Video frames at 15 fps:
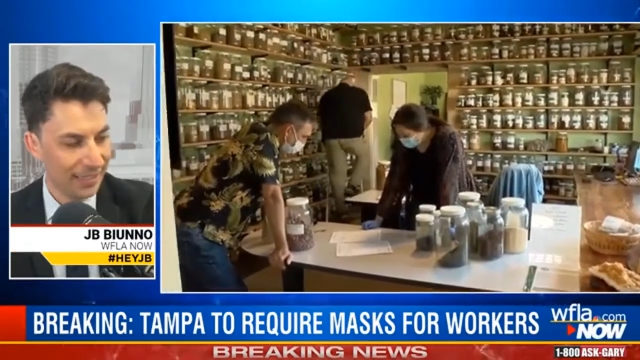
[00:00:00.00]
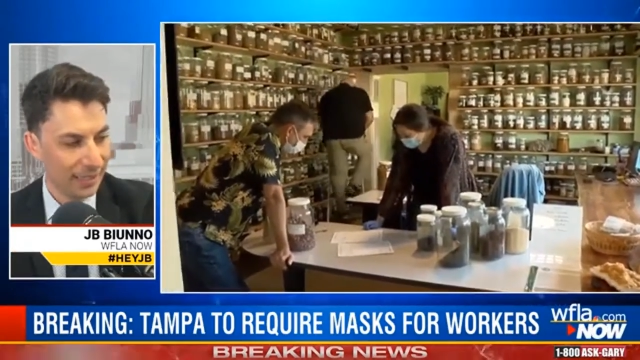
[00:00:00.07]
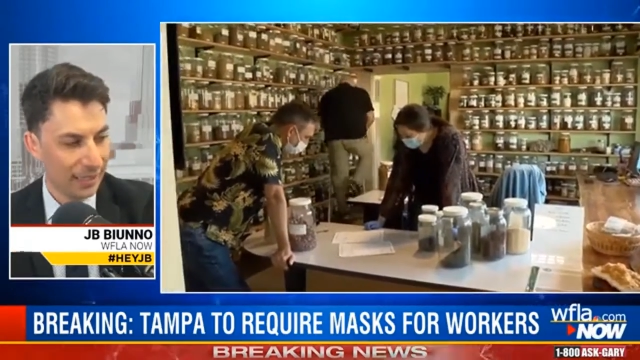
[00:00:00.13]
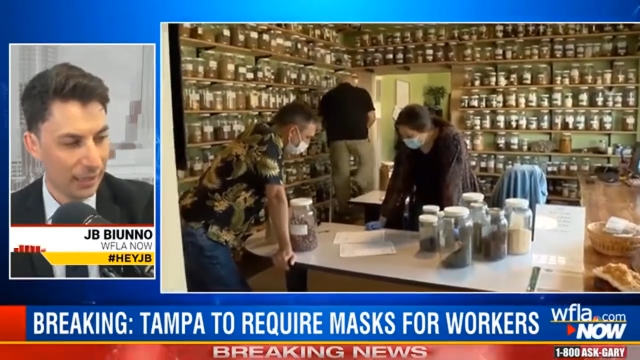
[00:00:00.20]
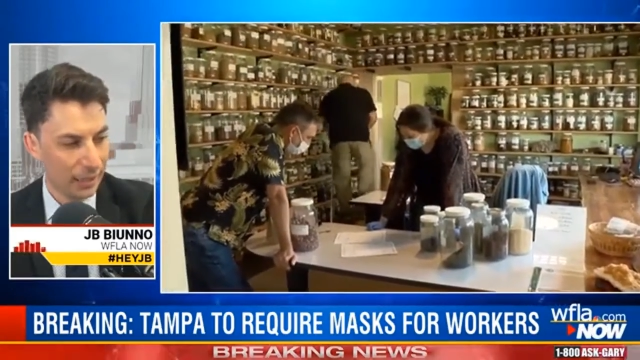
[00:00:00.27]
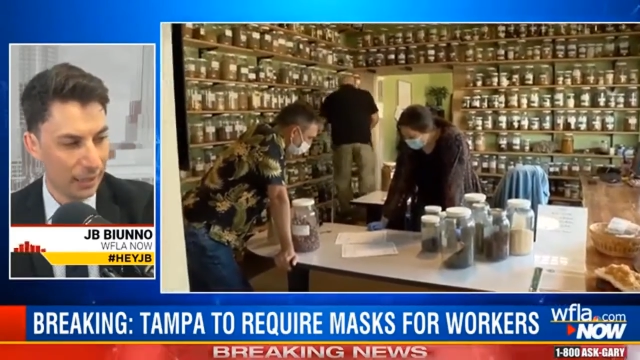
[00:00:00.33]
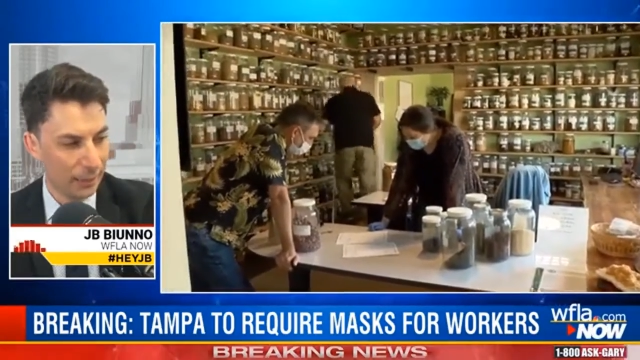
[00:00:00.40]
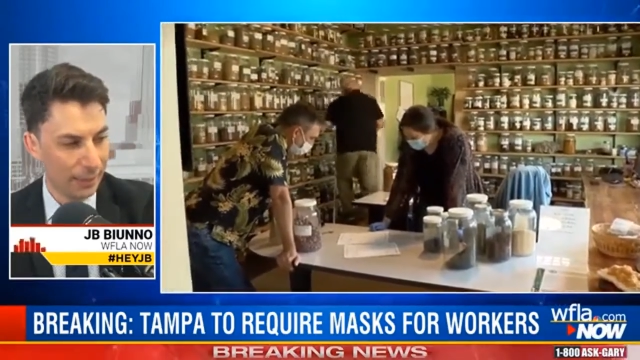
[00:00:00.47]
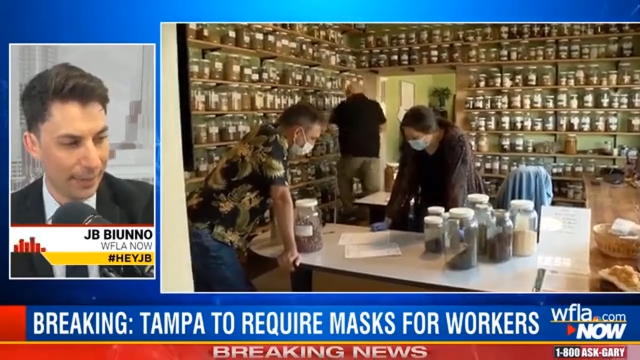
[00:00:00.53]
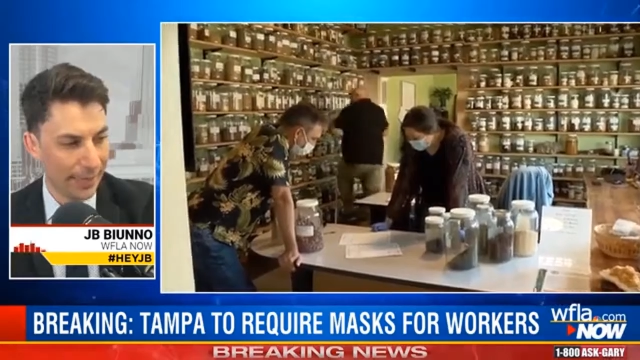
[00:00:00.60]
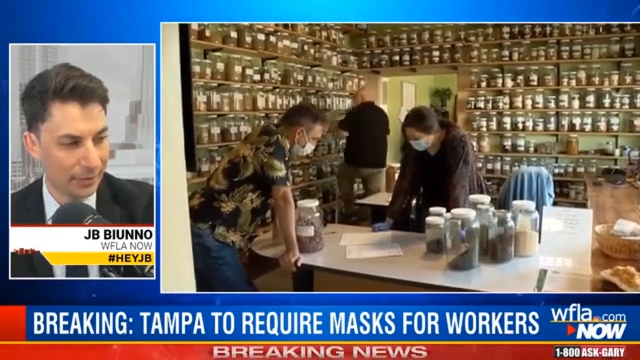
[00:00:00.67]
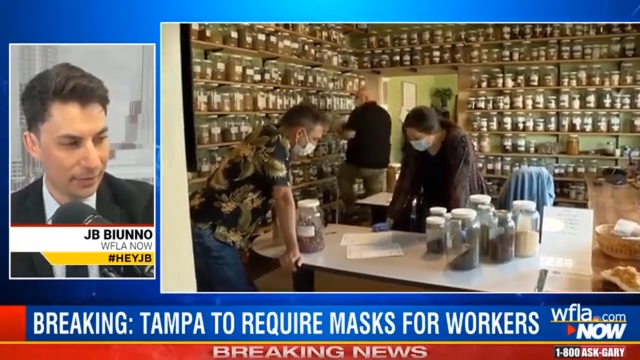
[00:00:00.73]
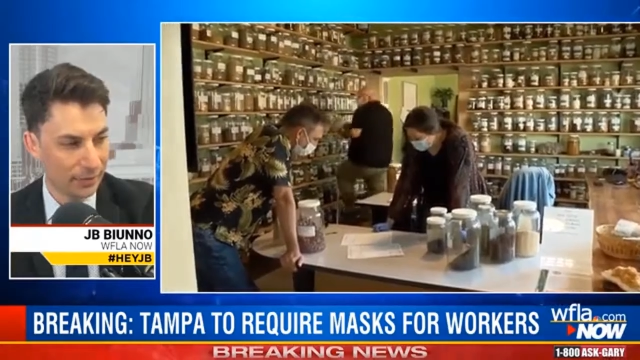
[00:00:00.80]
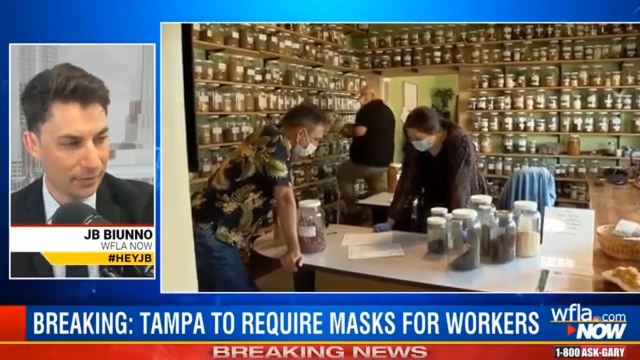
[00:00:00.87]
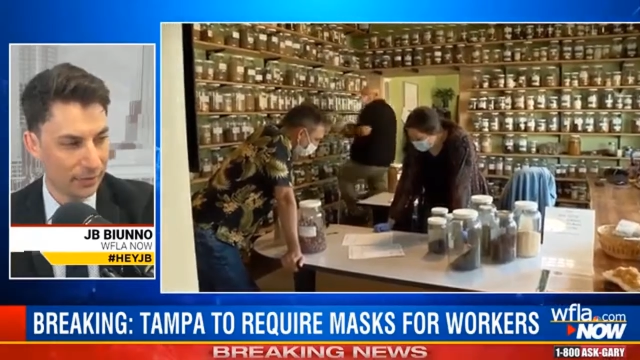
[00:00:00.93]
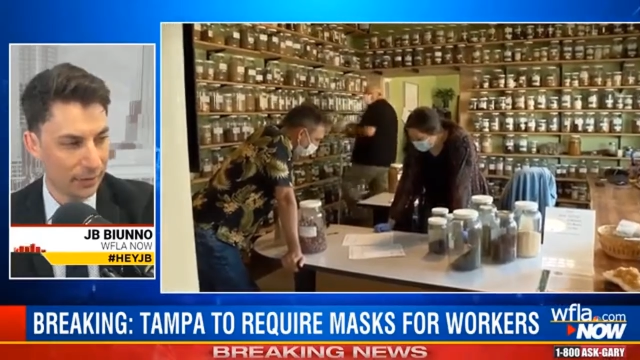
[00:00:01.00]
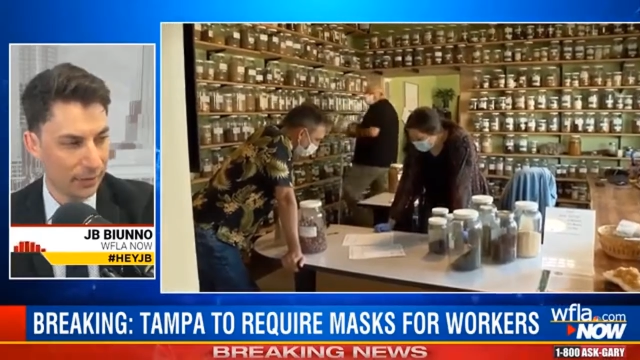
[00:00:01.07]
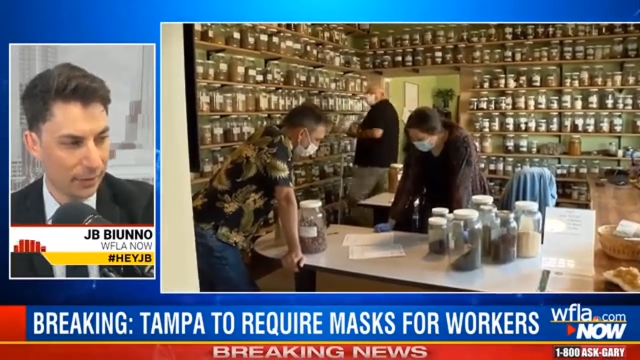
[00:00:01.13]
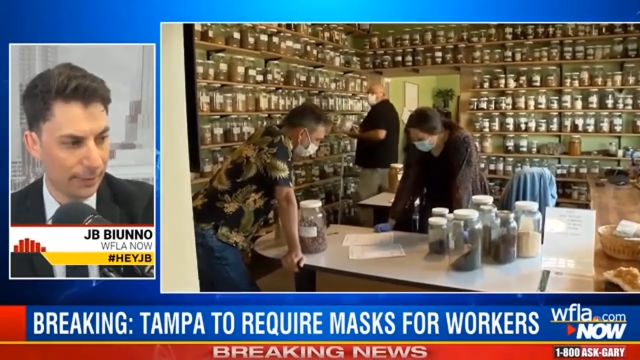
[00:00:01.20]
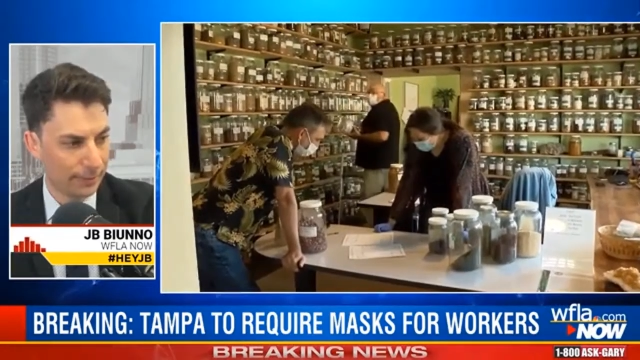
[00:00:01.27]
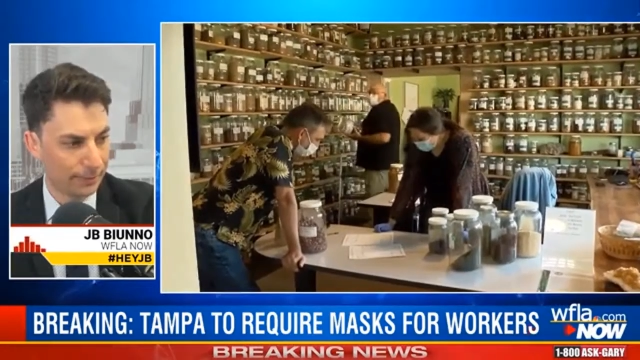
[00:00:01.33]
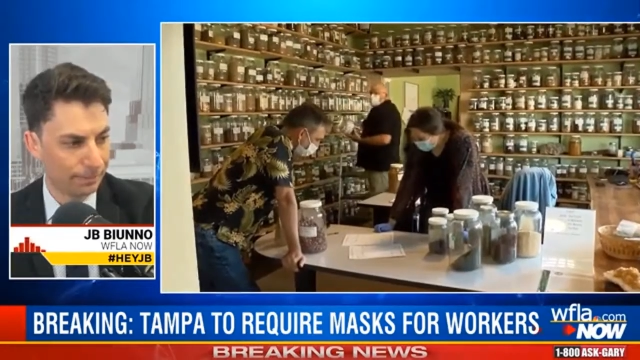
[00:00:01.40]

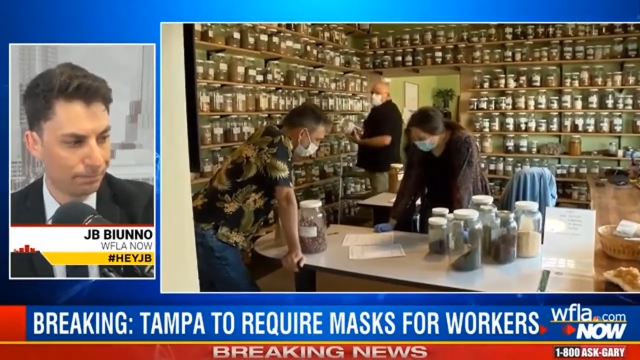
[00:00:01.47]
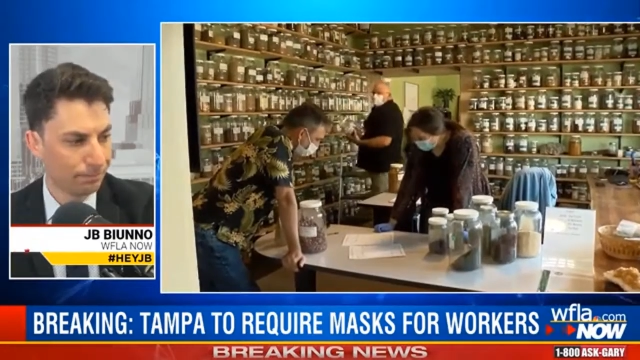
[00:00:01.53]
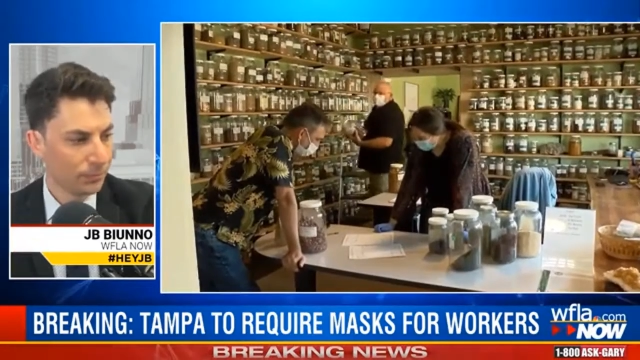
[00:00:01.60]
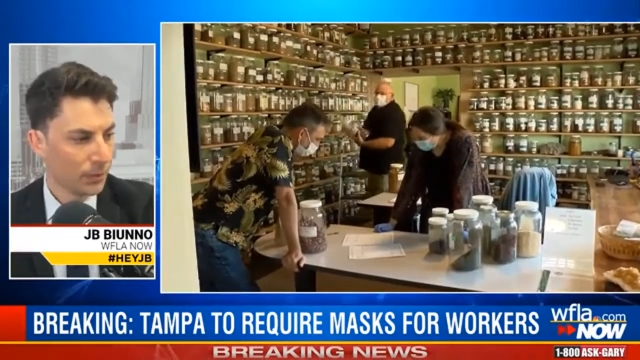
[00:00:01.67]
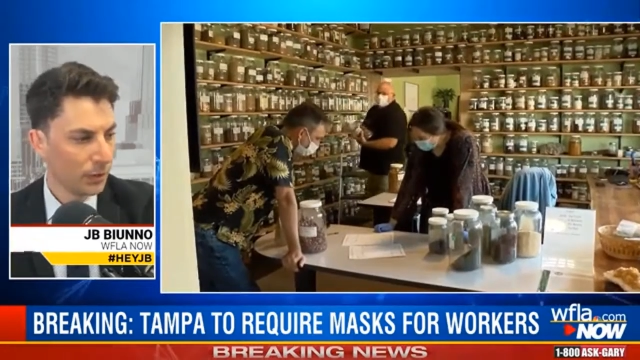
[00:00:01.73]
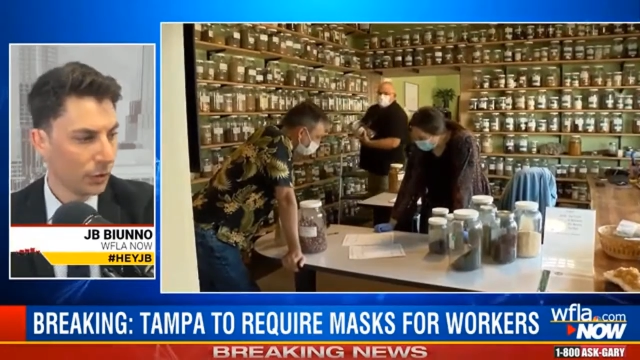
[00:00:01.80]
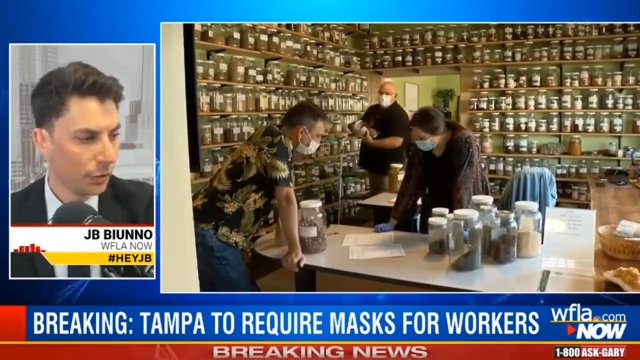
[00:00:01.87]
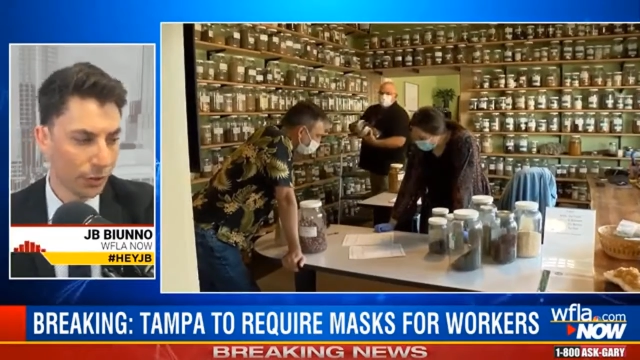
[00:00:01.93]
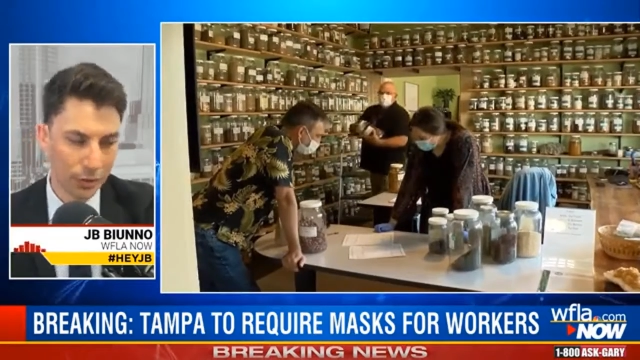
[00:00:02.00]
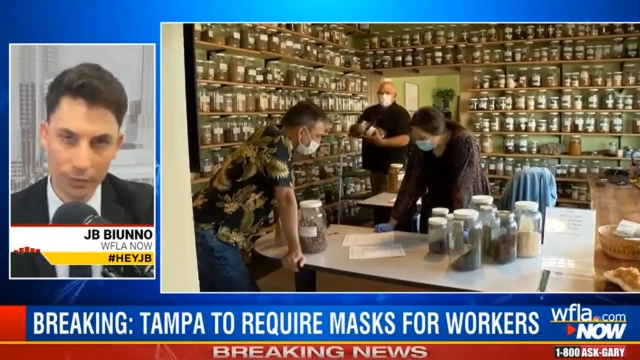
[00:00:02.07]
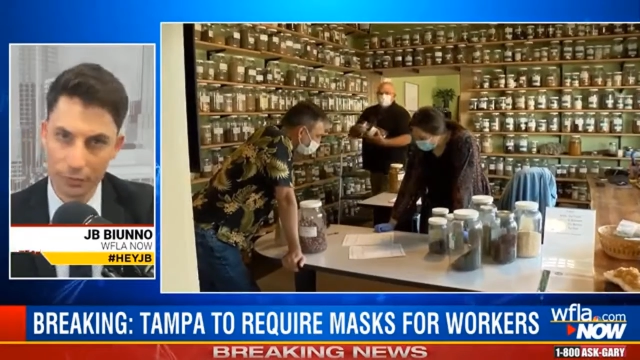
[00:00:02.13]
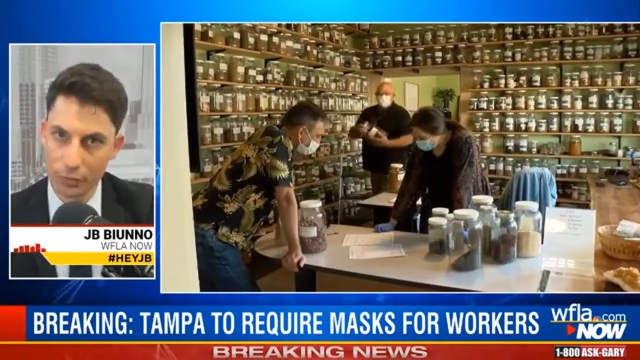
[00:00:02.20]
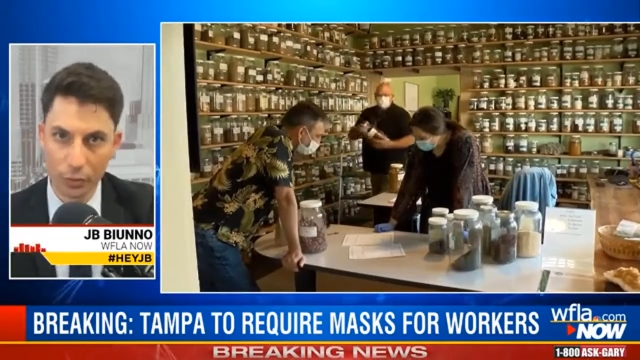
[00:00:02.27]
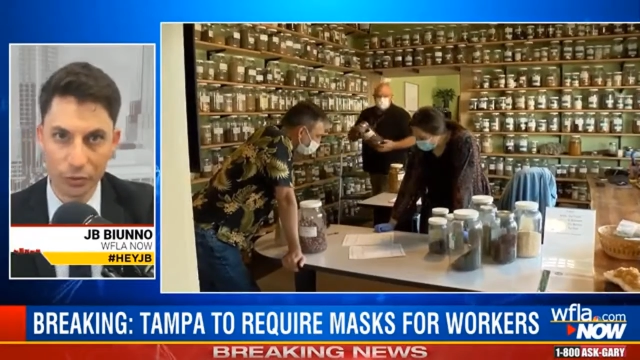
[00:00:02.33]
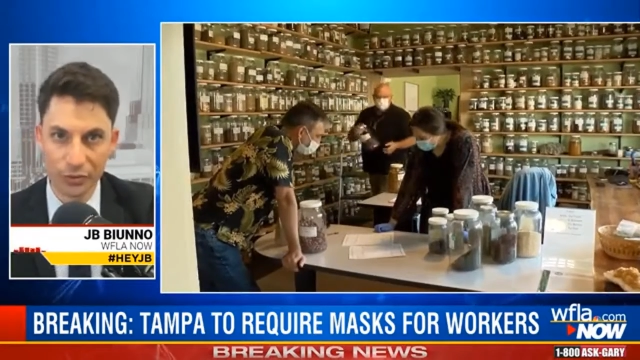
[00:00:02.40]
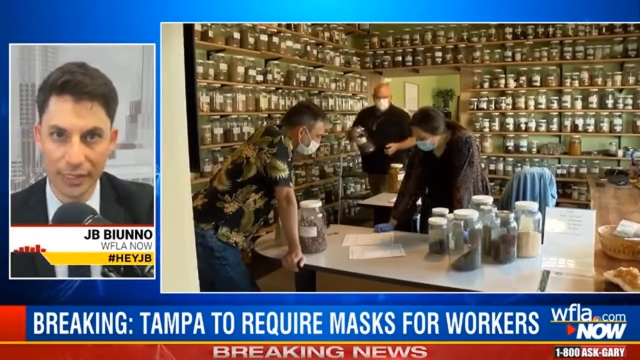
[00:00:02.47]
You can, of course, get